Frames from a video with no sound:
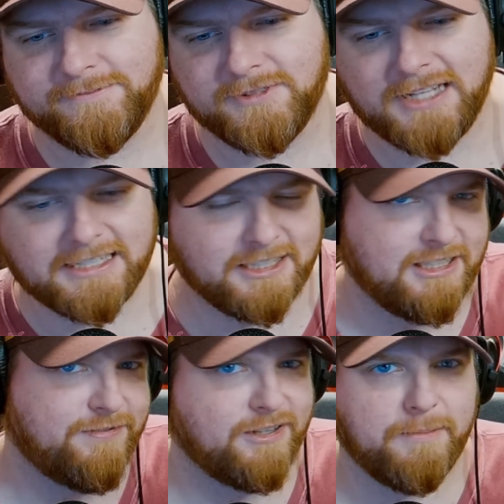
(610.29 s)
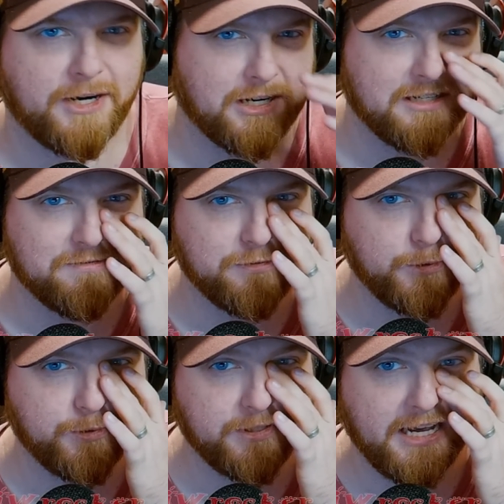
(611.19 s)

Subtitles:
lots of different American food,